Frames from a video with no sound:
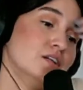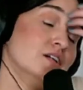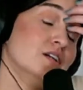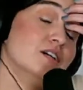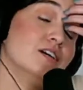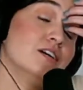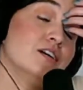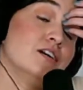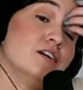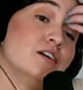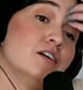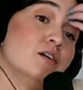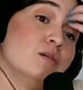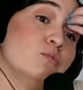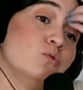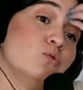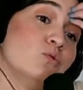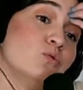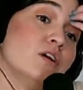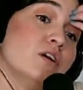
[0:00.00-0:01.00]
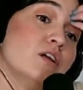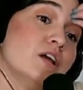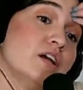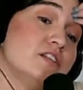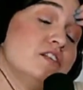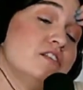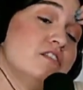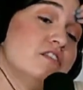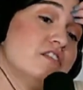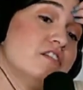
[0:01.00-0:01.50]
Well,
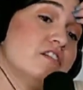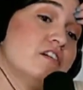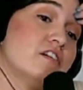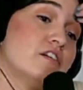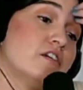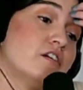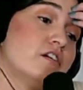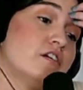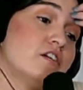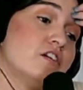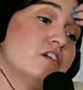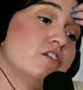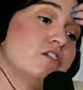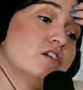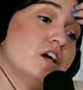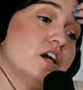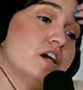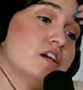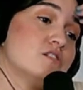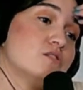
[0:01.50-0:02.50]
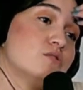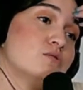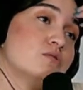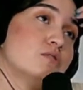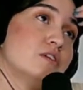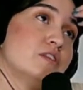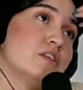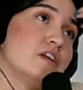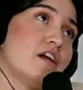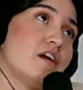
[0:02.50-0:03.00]
I did theater, in high
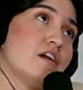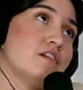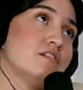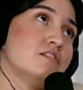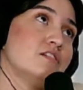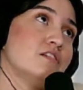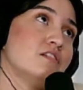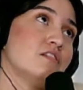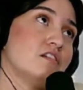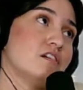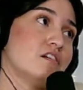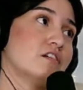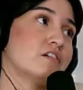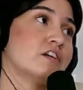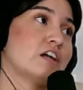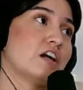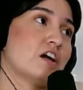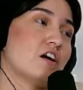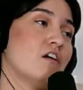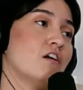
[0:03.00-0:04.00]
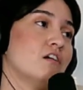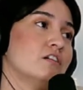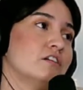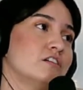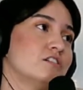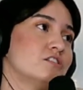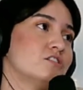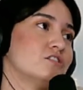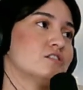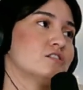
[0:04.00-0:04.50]
school, and then I did theater in
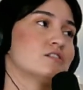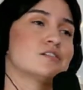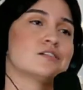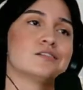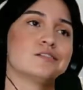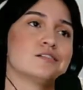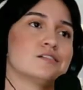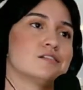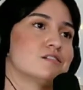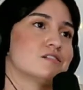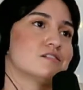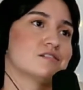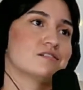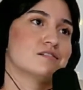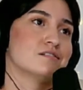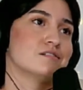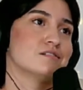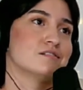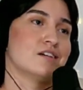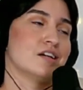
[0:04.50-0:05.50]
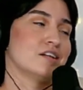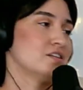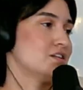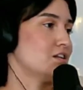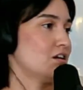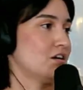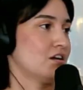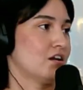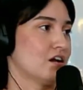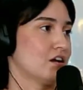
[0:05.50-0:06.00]
college just because I
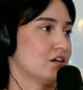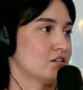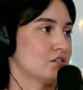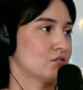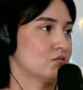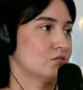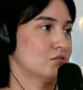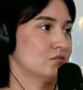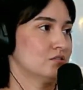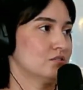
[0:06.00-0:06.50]
did it in high school.